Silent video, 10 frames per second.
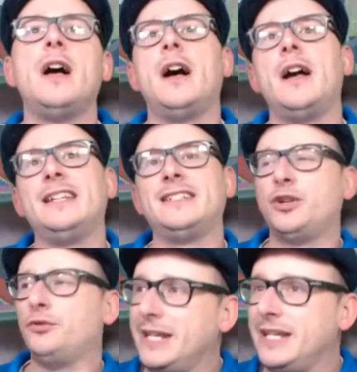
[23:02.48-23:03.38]
Uh, he's
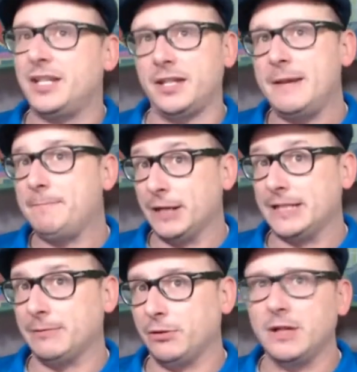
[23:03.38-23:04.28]
agreed, in
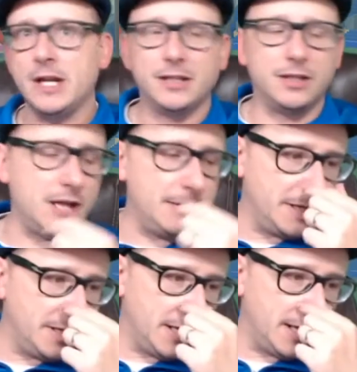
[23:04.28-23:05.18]
principle, to come
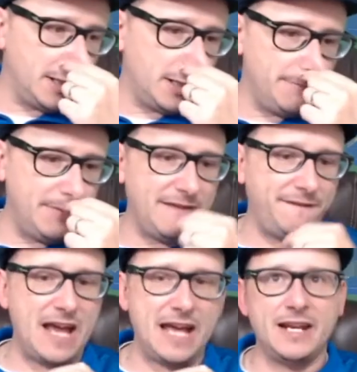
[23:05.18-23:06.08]
and, uh, and be the
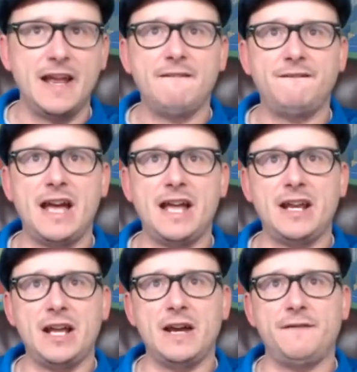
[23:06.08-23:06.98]
fan
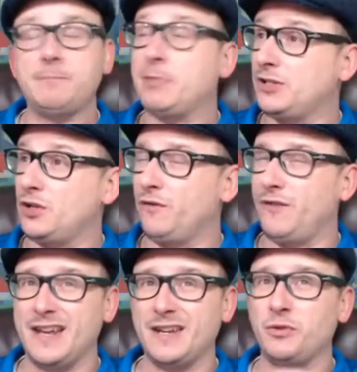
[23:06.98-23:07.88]
fan uh, for Preston North
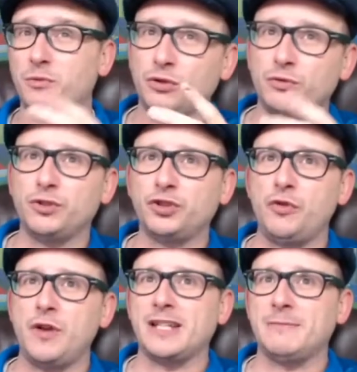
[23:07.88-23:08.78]
End. And we'll, we'll, we'll
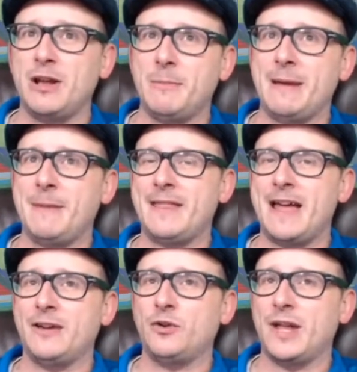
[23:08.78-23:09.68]
scrutinise him a little bit about
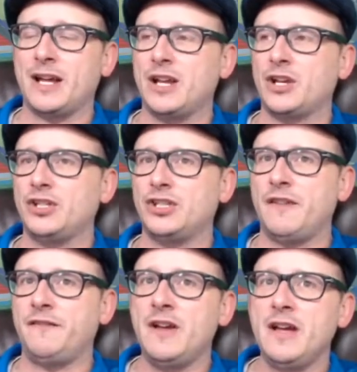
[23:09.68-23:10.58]
that and all that kind of good
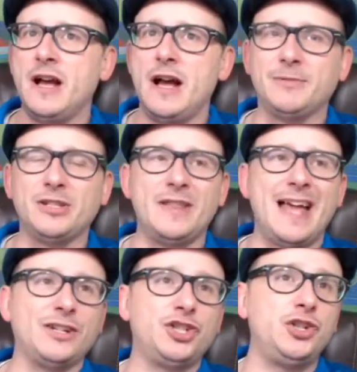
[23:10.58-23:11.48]
stuff. Um, so
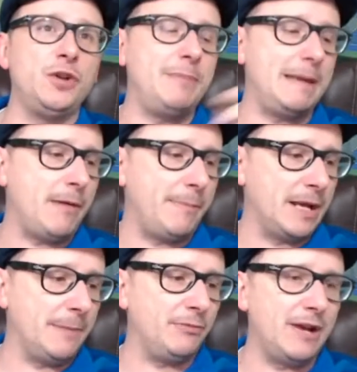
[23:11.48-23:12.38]
that should be
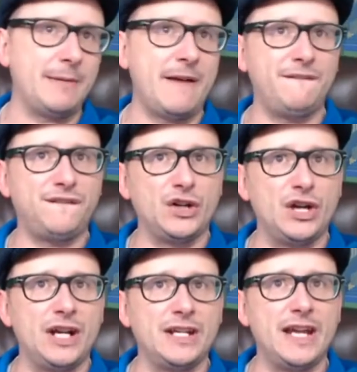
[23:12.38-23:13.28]
popping up around about
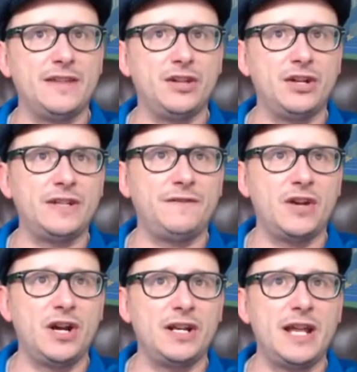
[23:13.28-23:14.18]
Friday, Thursday,
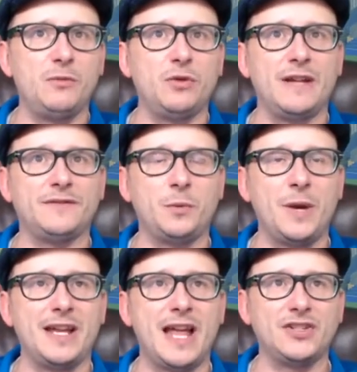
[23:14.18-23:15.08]
Friday. We'll have to
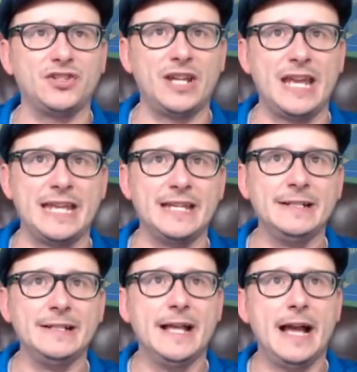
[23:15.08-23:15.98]
wait and see.
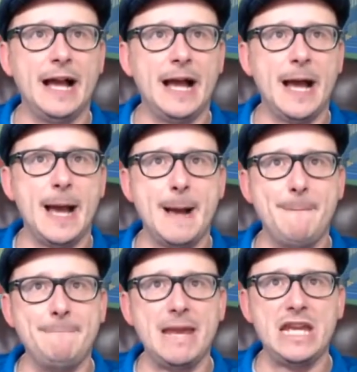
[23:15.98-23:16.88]
Uh,
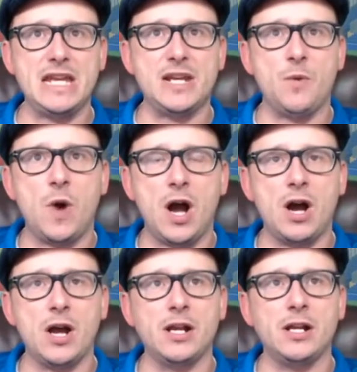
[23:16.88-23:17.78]

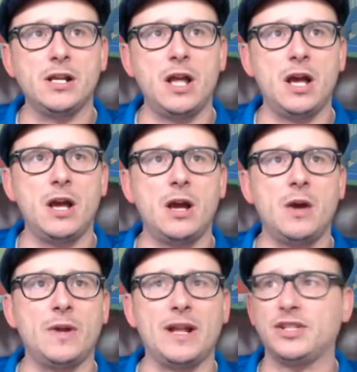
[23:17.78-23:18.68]
meanwhile, uh,
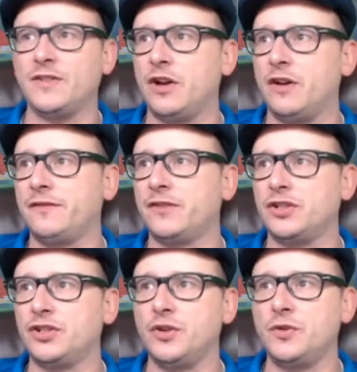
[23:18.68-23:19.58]
what else have I got? I forgot
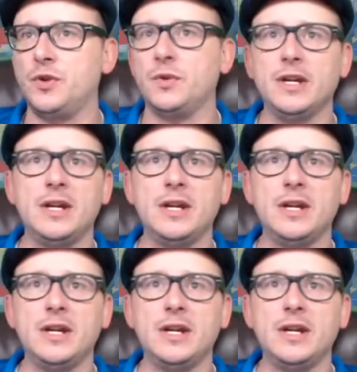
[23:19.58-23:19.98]
to show you.